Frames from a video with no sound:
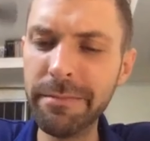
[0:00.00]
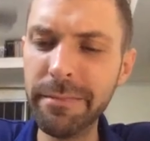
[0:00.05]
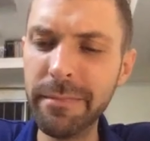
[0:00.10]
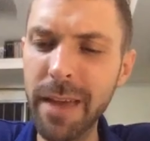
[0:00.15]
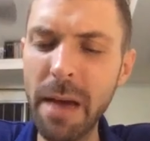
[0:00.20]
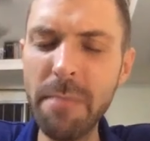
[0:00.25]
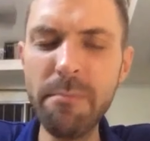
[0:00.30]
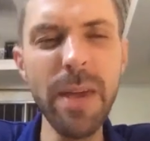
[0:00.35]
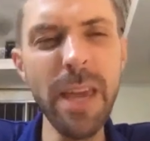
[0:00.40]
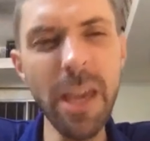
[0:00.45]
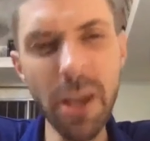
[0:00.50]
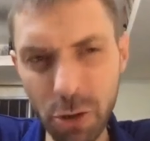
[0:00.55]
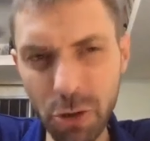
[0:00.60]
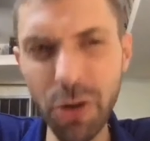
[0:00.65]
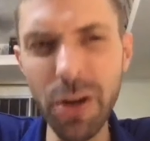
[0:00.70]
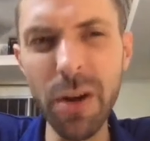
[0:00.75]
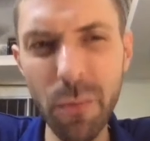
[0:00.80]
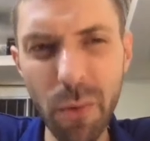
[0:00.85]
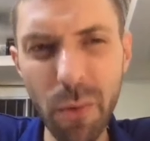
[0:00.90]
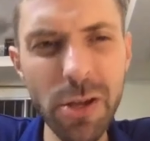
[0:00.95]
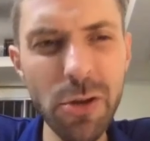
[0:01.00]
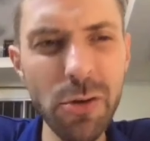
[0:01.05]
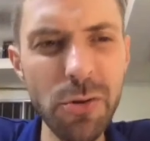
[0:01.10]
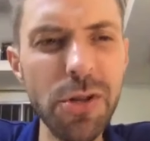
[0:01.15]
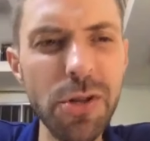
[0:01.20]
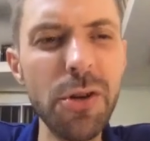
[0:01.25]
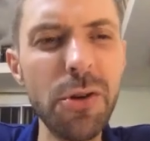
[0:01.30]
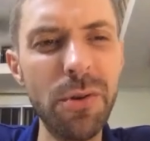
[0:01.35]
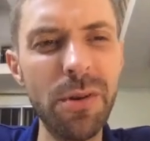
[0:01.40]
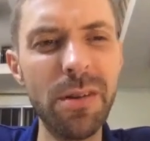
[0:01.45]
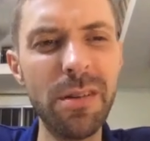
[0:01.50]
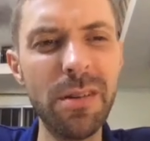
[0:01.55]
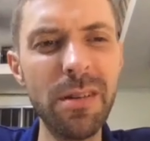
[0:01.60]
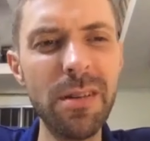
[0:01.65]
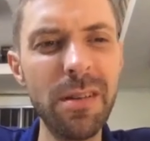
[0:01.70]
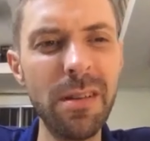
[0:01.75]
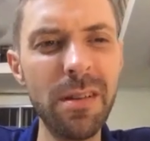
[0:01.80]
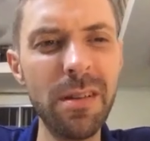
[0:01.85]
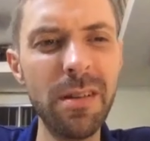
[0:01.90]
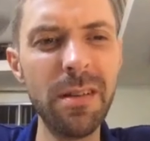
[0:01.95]
being good at what you do
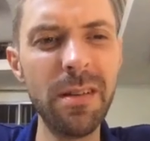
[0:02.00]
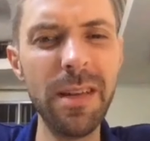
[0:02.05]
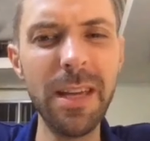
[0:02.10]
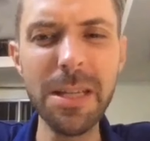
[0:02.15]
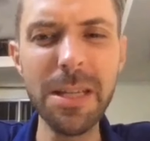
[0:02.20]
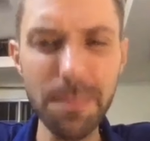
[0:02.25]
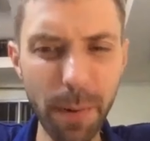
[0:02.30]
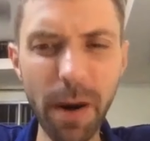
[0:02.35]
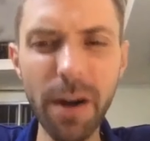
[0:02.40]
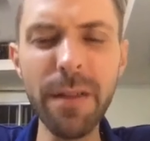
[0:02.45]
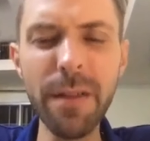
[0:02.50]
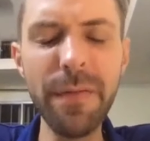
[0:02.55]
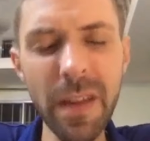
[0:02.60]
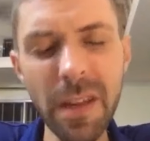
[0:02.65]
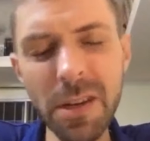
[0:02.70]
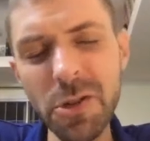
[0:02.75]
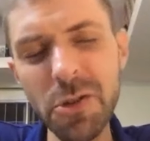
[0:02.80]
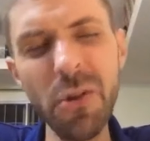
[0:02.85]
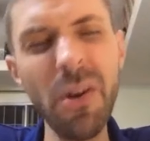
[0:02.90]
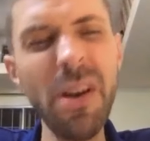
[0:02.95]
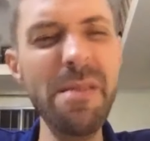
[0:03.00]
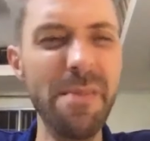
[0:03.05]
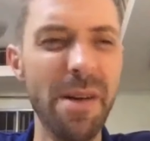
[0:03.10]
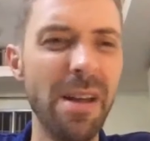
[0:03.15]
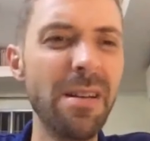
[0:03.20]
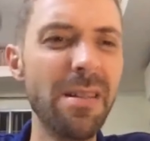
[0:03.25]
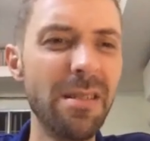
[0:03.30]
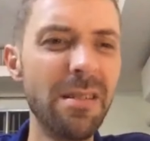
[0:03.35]
is part of the enjoyment.